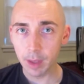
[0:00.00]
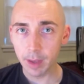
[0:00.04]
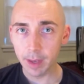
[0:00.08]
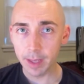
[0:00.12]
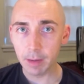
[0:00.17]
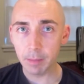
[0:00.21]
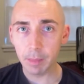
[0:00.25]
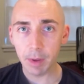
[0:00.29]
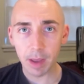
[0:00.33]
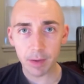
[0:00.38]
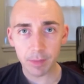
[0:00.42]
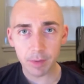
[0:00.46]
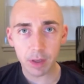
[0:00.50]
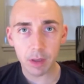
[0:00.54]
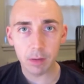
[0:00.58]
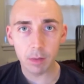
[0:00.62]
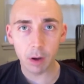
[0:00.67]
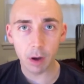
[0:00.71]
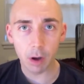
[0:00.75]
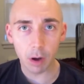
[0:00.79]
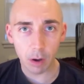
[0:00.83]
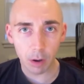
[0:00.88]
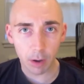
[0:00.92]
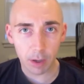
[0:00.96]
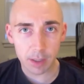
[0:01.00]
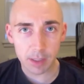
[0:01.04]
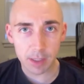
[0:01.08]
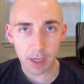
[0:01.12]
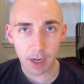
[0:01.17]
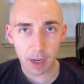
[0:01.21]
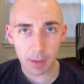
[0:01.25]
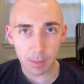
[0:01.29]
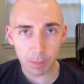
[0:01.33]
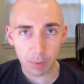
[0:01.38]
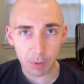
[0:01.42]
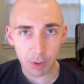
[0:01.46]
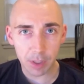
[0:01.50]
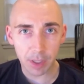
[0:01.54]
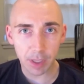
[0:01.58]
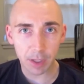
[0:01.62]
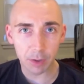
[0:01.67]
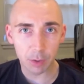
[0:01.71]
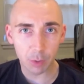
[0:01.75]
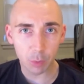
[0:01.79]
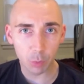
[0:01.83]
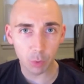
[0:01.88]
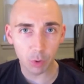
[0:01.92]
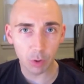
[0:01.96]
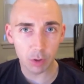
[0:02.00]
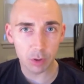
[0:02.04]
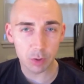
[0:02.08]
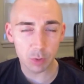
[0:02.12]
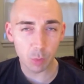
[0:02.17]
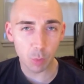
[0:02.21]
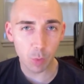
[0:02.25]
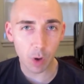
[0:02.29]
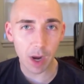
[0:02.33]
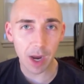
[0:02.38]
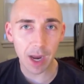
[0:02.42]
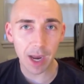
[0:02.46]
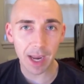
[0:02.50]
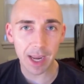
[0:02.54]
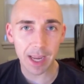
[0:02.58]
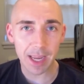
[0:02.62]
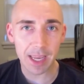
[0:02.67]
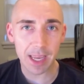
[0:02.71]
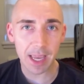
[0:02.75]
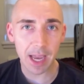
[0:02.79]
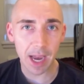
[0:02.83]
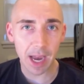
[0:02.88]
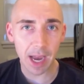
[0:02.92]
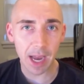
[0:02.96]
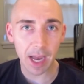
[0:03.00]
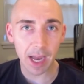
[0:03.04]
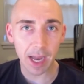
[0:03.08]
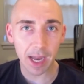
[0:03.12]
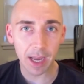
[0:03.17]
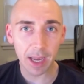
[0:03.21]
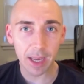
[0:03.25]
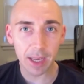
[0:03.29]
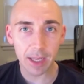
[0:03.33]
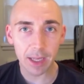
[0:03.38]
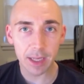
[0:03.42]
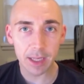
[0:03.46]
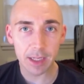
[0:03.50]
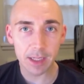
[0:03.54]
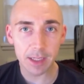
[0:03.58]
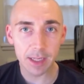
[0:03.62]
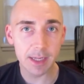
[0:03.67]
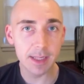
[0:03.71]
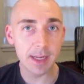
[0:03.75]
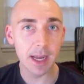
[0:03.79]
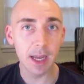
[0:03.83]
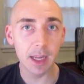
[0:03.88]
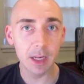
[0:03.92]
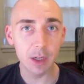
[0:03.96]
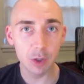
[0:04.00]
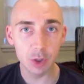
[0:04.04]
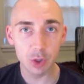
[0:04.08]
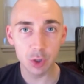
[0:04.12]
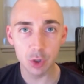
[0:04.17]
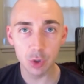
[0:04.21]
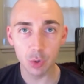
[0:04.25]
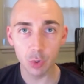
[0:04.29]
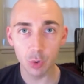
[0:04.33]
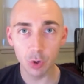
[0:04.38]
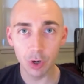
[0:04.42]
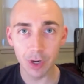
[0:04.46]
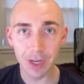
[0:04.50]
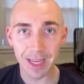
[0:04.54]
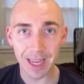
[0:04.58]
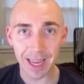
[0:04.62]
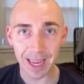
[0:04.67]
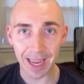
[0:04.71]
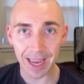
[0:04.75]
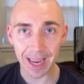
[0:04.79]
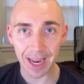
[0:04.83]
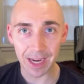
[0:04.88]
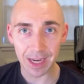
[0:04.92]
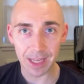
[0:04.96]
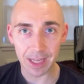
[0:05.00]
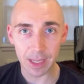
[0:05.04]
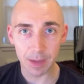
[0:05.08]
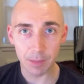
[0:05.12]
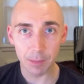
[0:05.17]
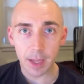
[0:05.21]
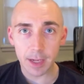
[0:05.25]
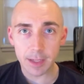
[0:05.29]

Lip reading: And I'm having a hard time putting into words why I did not enjoy Annie.